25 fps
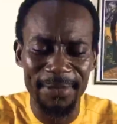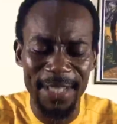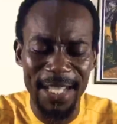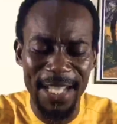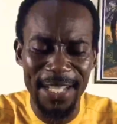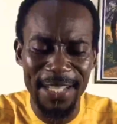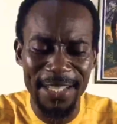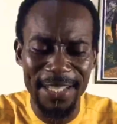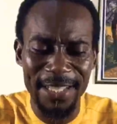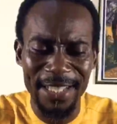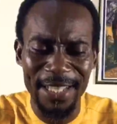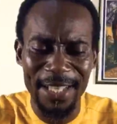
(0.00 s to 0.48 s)

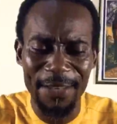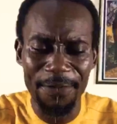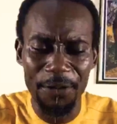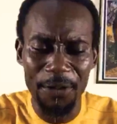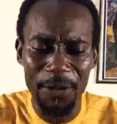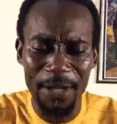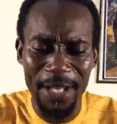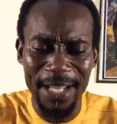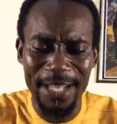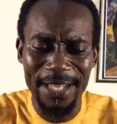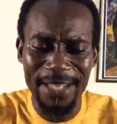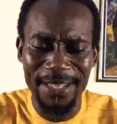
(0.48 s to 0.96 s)
And if you
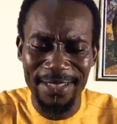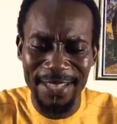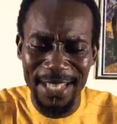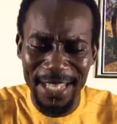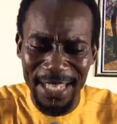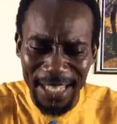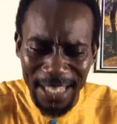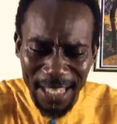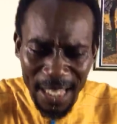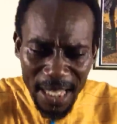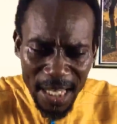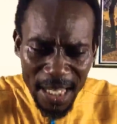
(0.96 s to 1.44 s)
can
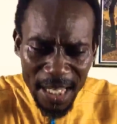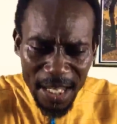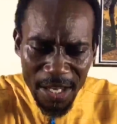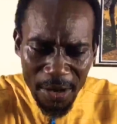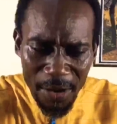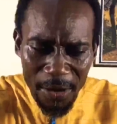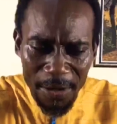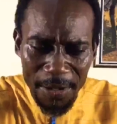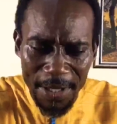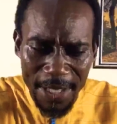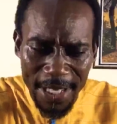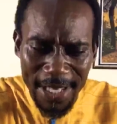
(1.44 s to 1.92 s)

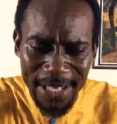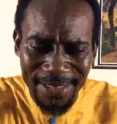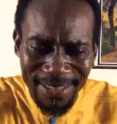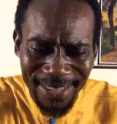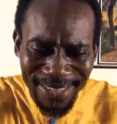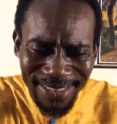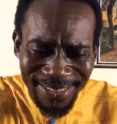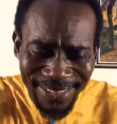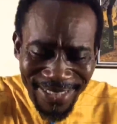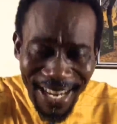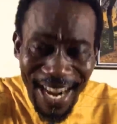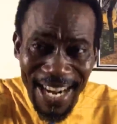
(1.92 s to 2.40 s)
secure this
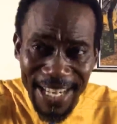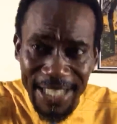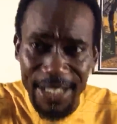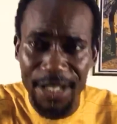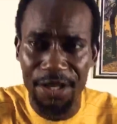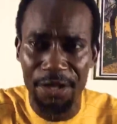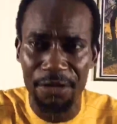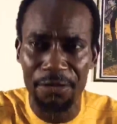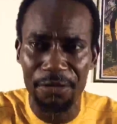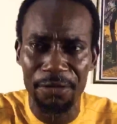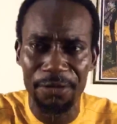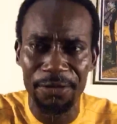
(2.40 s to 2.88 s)

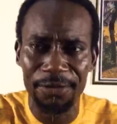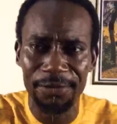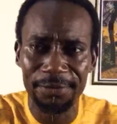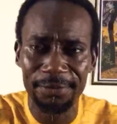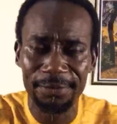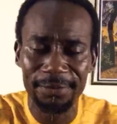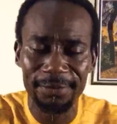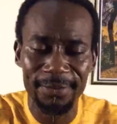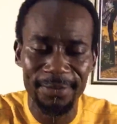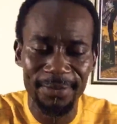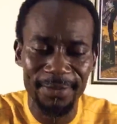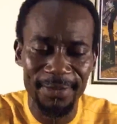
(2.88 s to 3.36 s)
title
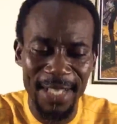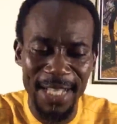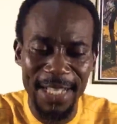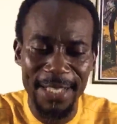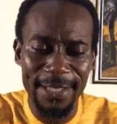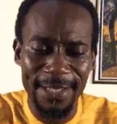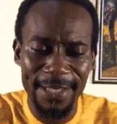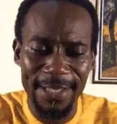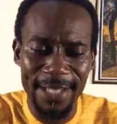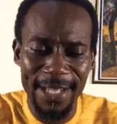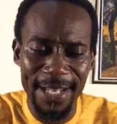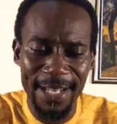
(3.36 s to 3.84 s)

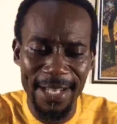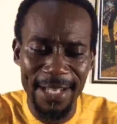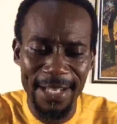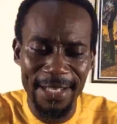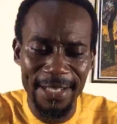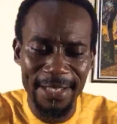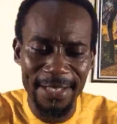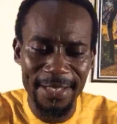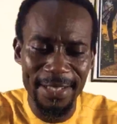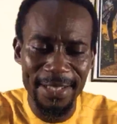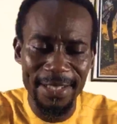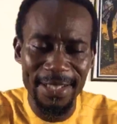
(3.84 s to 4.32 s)
and
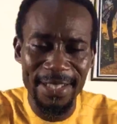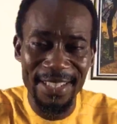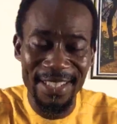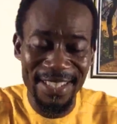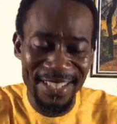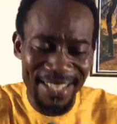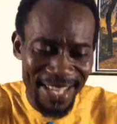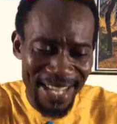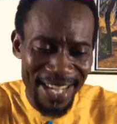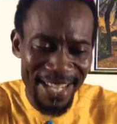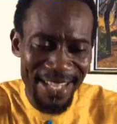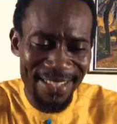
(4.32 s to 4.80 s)
then
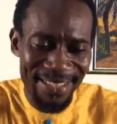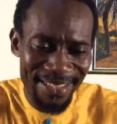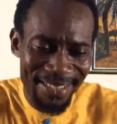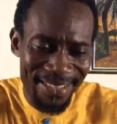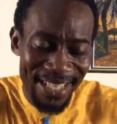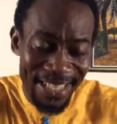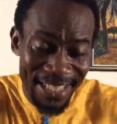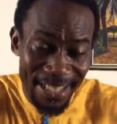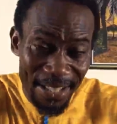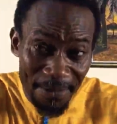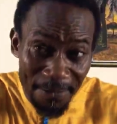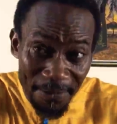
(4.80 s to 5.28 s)
get
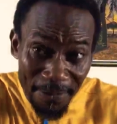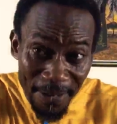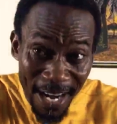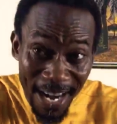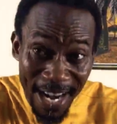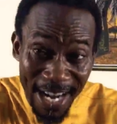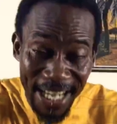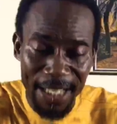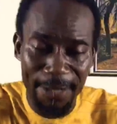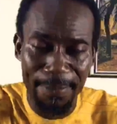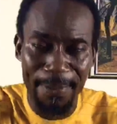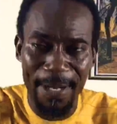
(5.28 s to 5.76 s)

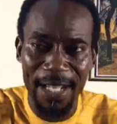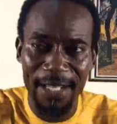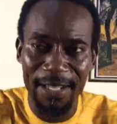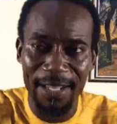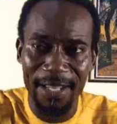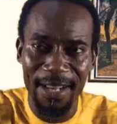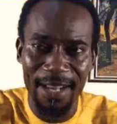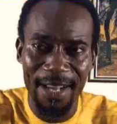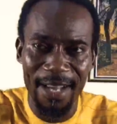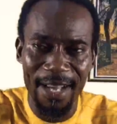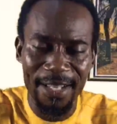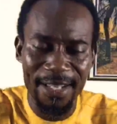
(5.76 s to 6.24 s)
certified by
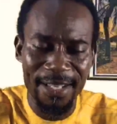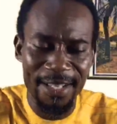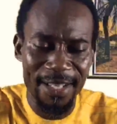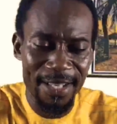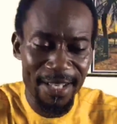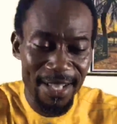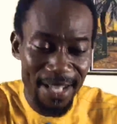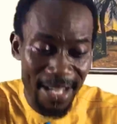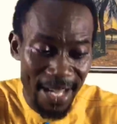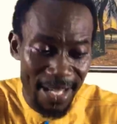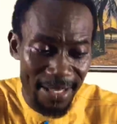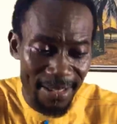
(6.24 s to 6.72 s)
God
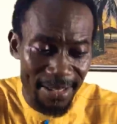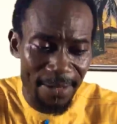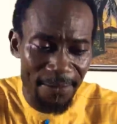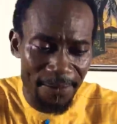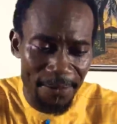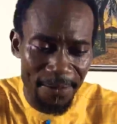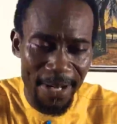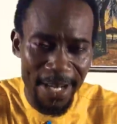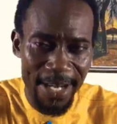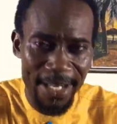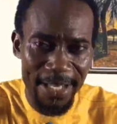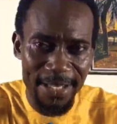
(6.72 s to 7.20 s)
as a
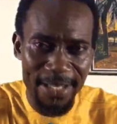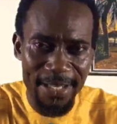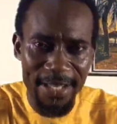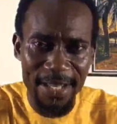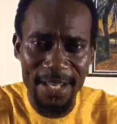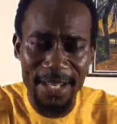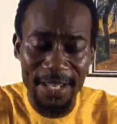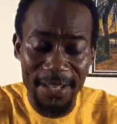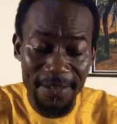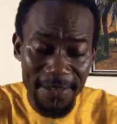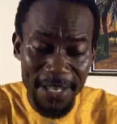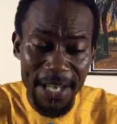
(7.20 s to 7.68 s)
friend,
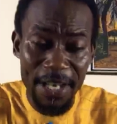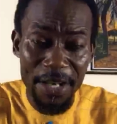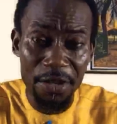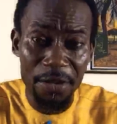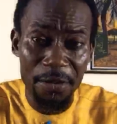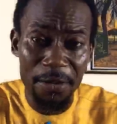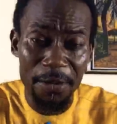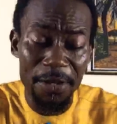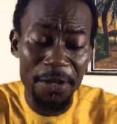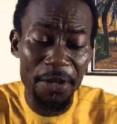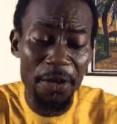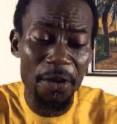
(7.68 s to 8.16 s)
then
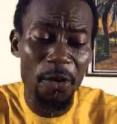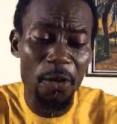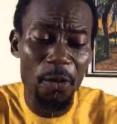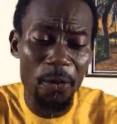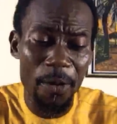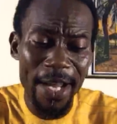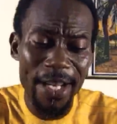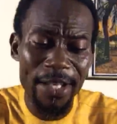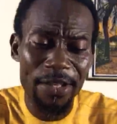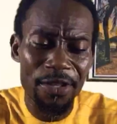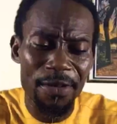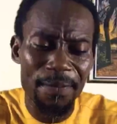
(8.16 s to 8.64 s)
you're on your
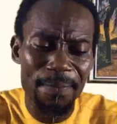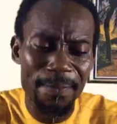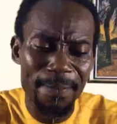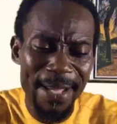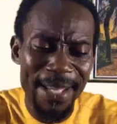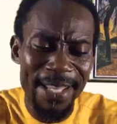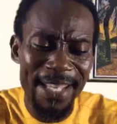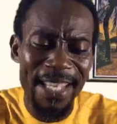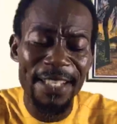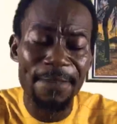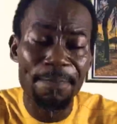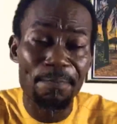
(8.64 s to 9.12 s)
way to
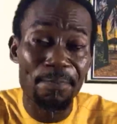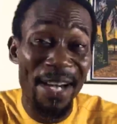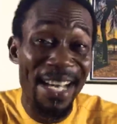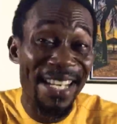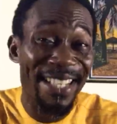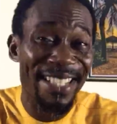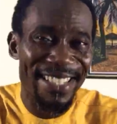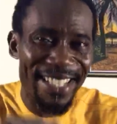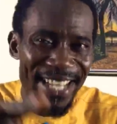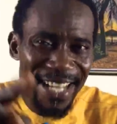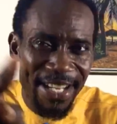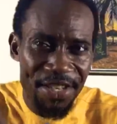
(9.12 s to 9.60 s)
making
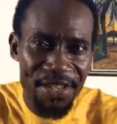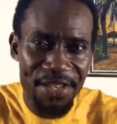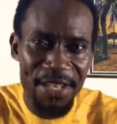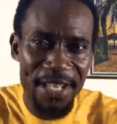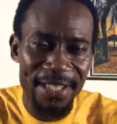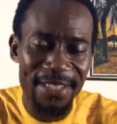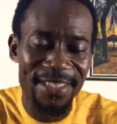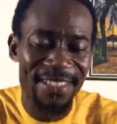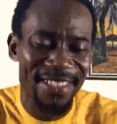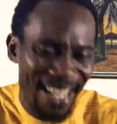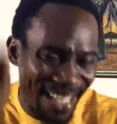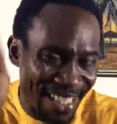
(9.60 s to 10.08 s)

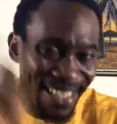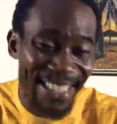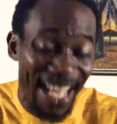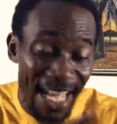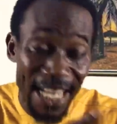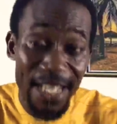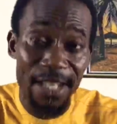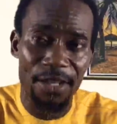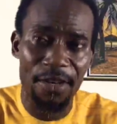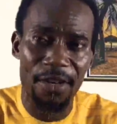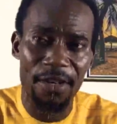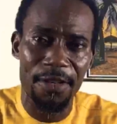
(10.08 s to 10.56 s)
predictions that
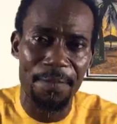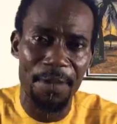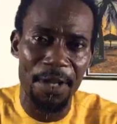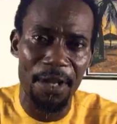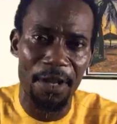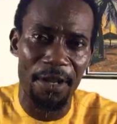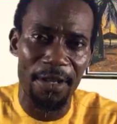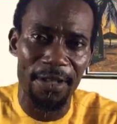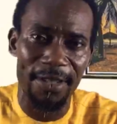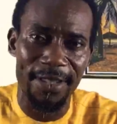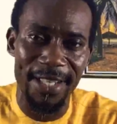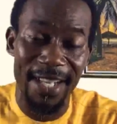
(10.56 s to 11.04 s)
cannot be
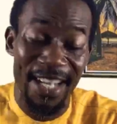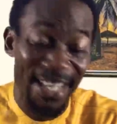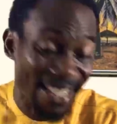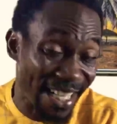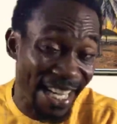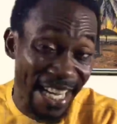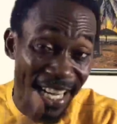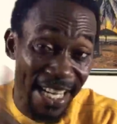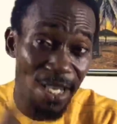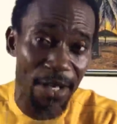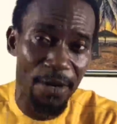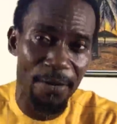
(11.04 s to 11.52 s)
altered
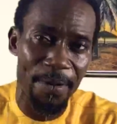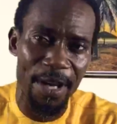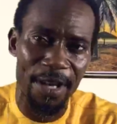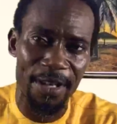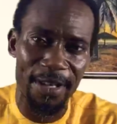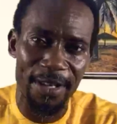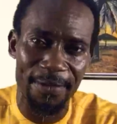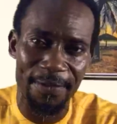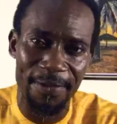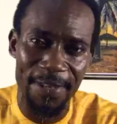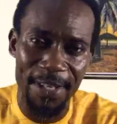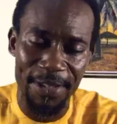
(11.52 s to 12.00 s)
anywhere on
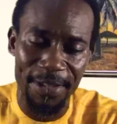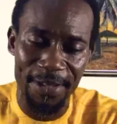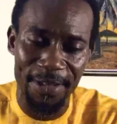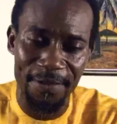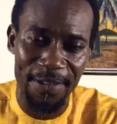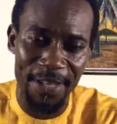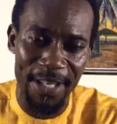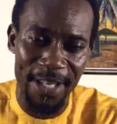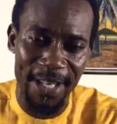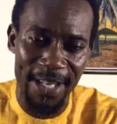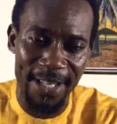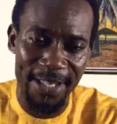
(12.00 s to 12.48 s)
the face of
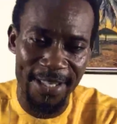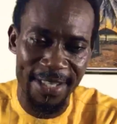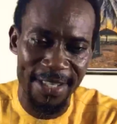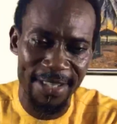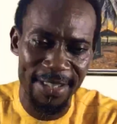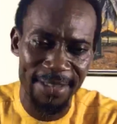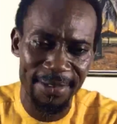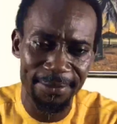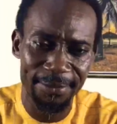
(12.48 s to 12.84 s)
the earth.